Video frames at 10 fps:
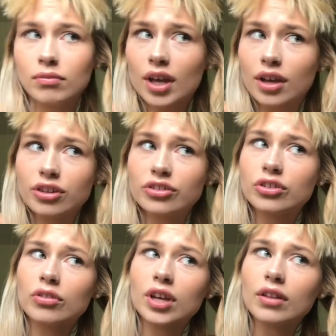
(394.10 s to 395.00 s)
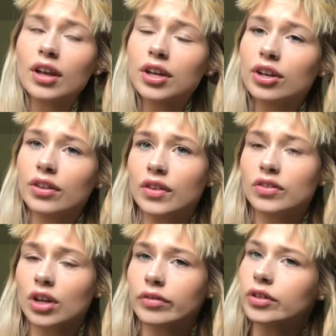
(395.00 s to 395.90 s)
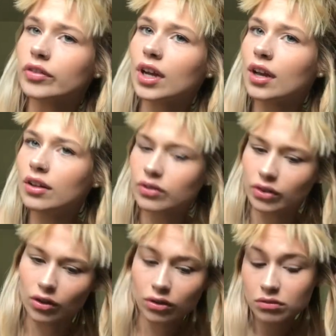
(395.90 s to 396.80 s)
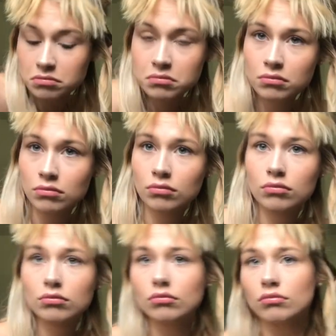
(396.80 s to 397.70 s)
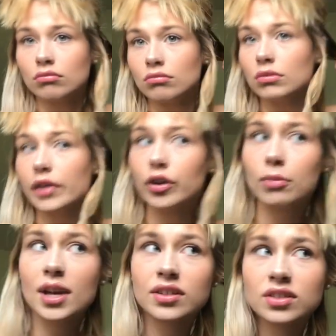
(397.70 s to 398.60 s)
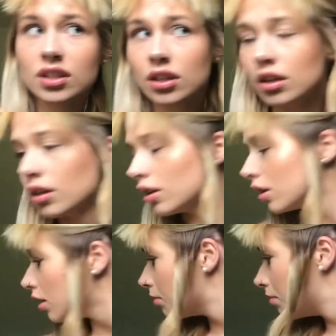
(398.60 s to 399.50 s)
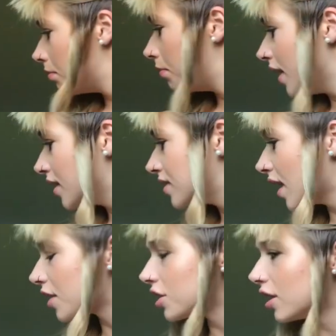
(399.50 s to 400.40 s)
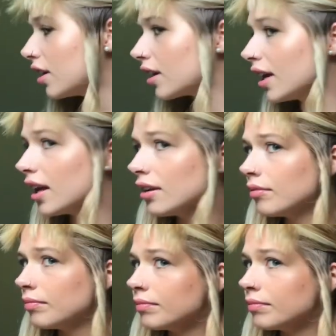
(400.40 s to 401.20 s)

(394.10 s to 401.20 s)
yeah, you just don't get like good at this stuff overnight, so give it your best. Big section again.